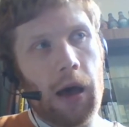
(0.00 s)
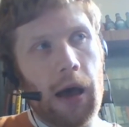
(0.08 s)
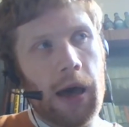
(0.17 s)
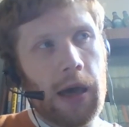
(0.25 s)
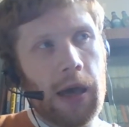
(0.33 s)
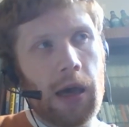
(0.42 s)

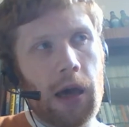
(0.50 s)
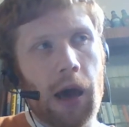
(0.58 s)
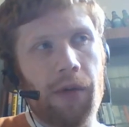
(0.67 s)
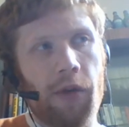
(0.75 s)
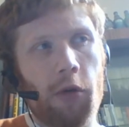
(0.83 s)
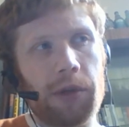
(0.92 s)
I
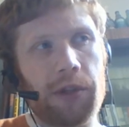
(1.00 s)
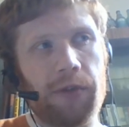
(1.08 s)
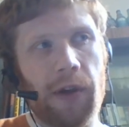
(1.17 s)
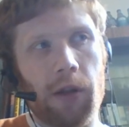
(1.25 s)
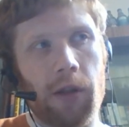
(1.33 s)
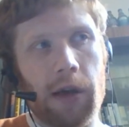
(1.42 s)
I've always
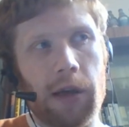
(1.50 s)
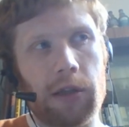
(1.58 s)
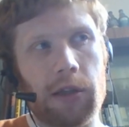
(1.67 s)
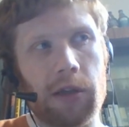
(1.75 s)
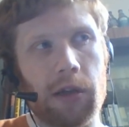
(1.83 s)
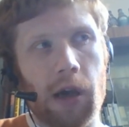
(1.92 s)
felt
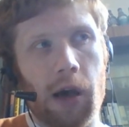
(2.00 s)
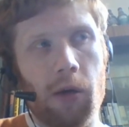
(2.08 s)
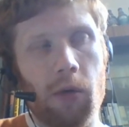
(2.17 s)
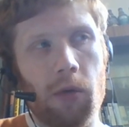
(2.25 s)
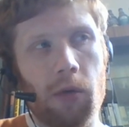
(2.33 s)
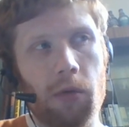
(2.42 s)
that
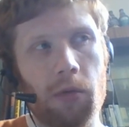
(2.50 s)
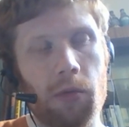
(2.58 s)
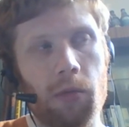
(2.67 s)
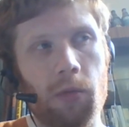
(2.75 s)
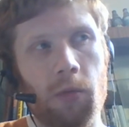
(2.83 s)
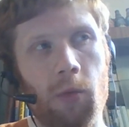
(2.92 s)
uh,
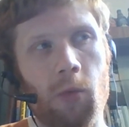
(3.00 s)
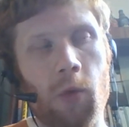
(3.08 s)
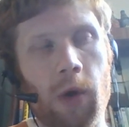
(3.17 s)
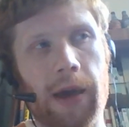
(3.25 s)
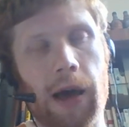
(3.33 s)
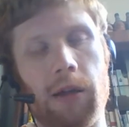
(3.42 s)

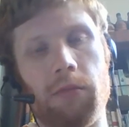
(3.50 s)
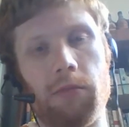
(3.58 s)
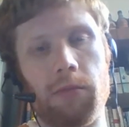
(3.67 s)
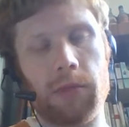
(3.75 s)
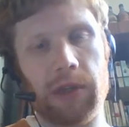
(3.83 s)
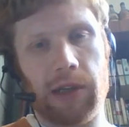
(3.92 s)
we can't
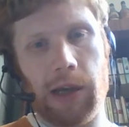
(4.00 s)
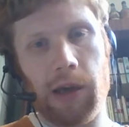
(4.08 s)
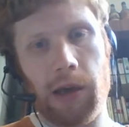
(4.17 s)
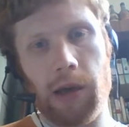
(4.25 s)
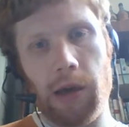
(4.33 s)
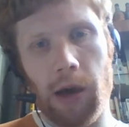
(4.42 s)

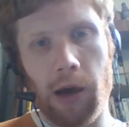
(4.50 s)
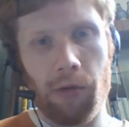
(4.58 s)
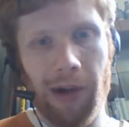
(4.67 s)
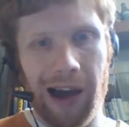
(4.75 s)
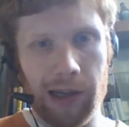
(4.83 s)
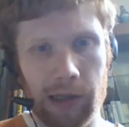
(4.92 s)
see a
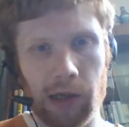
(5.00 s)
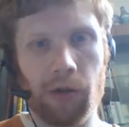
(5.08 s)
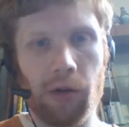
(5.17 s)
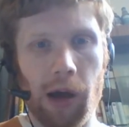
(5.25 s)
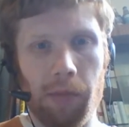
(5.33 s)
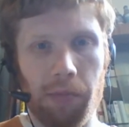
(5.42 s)
rise in
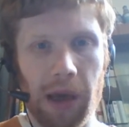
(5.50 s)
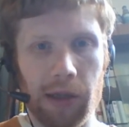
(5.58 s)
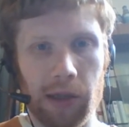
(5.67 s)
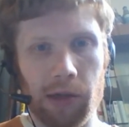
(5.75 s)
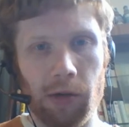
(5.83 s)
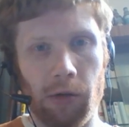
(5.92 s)
crime
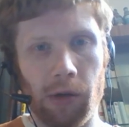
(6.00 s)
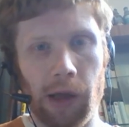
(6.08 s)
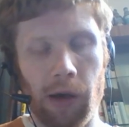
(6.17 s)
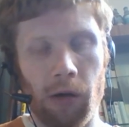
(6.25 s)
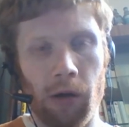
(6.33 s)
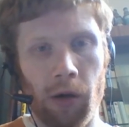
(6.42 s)
based
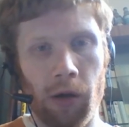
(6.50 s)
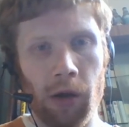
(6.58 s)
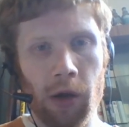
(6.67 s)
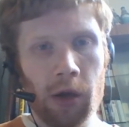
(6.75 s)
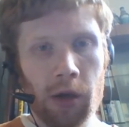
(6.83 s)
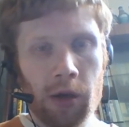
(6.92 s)
solely
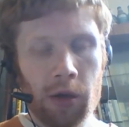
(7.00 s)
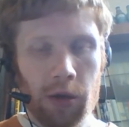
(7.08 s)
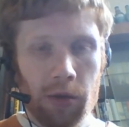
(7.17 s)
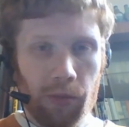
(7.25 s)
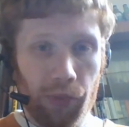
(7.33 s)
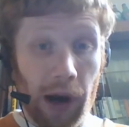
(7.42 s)
on
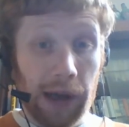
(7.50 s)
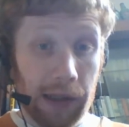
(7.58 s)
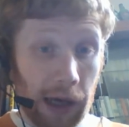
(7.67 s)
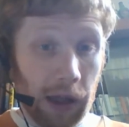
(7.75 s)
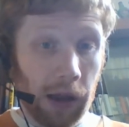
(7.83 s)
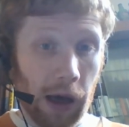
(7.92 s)

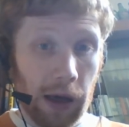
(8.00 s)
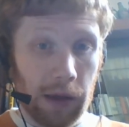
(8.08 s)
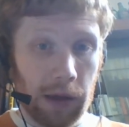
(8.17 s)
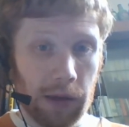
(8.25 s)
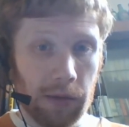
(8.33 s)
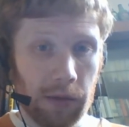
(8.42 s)
press
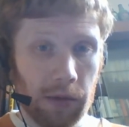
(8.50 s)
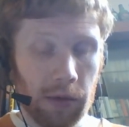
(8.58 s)
headlines